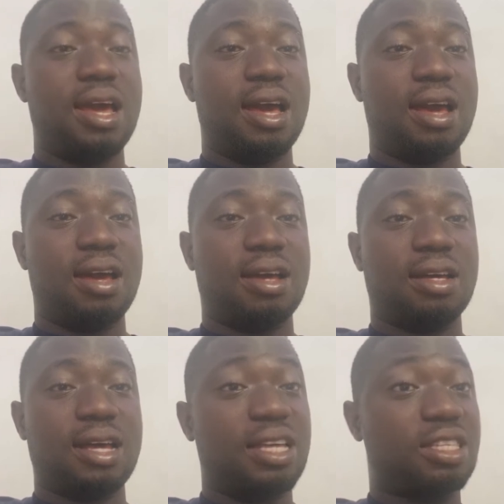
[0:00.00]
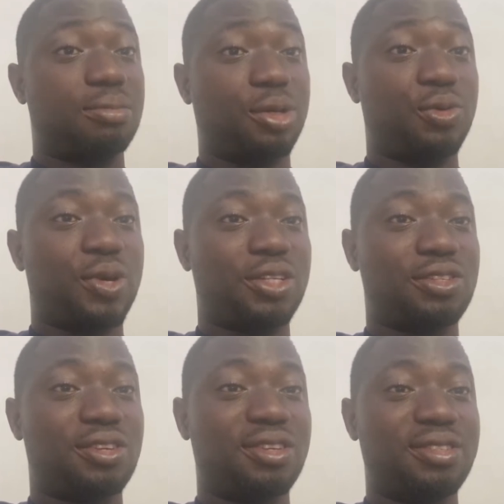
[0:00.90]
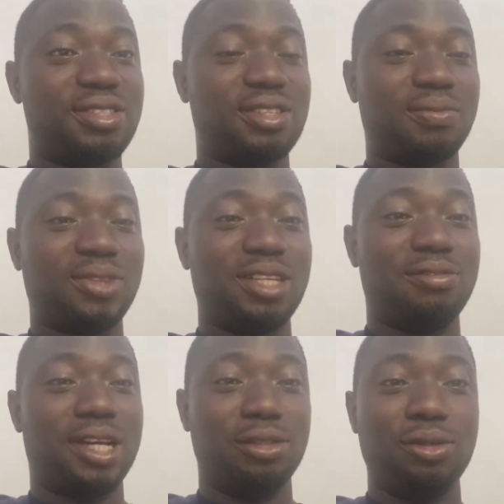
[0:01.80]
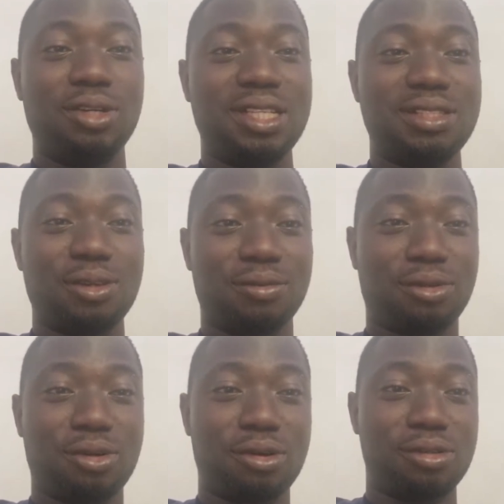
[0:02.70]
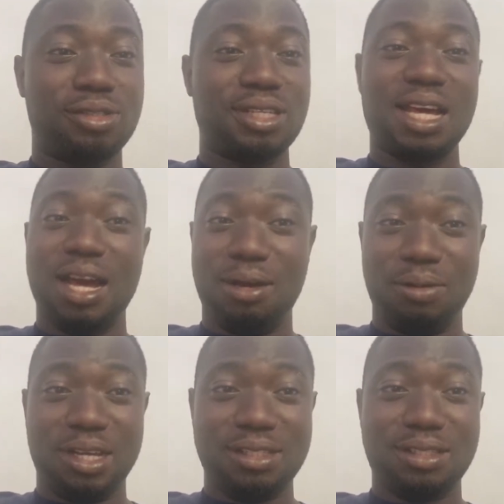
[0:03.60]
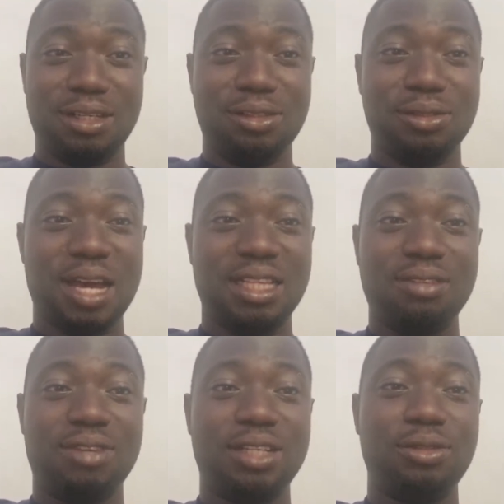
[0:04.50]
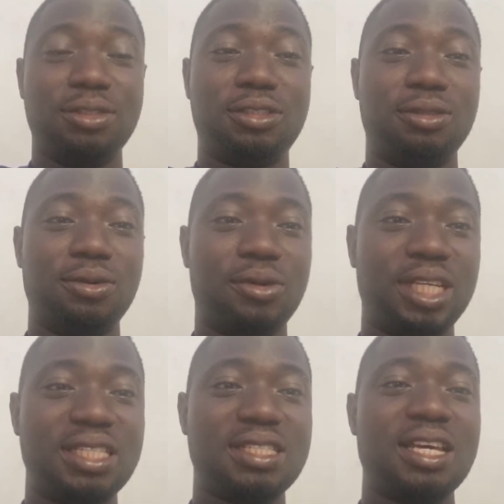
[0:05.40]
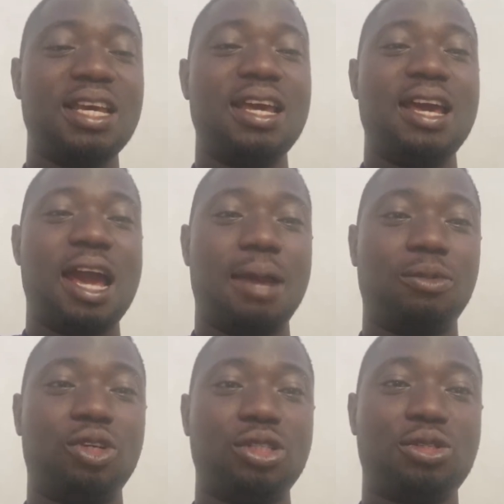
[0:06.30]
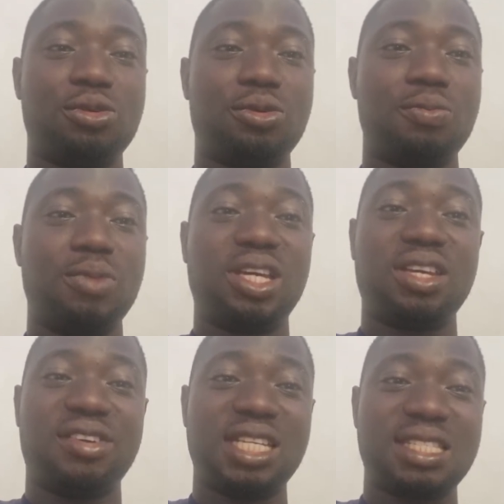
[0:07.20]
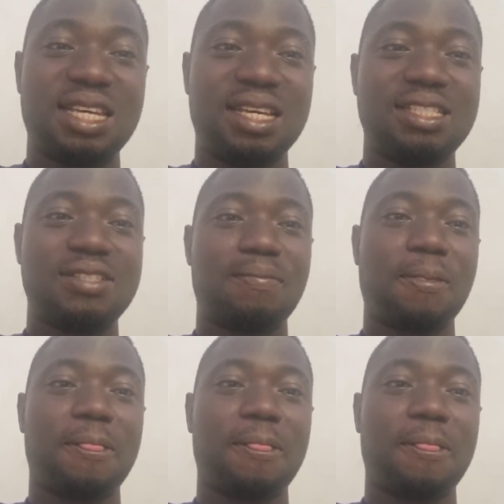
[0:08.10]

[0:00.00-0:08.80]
Ask me questions. If I know it, of course, I will answer you. And if I don't know it, I'm going to make a research